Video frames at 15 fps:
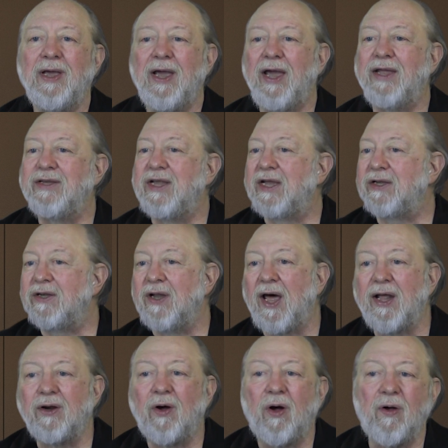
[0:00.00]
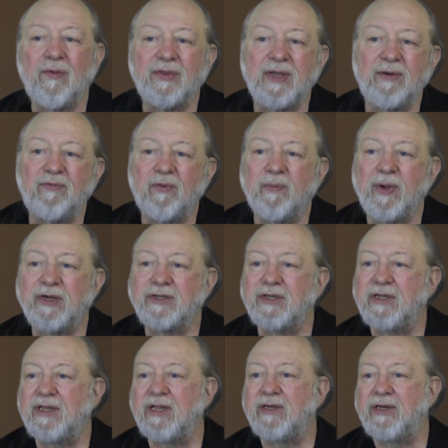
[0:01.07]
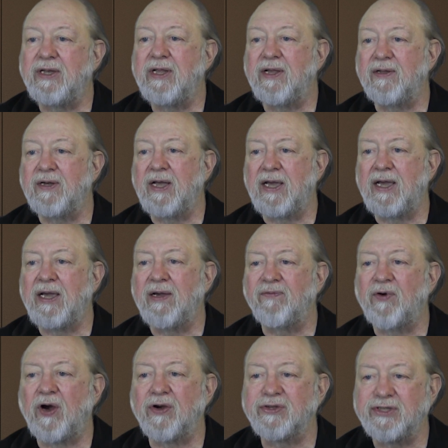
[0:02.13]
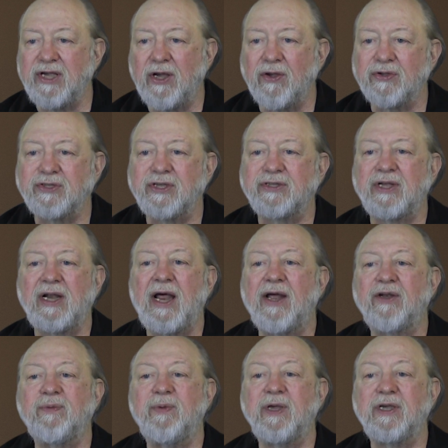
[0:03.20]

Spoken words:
And yet not all the information in the DNA of our cells is allowed to be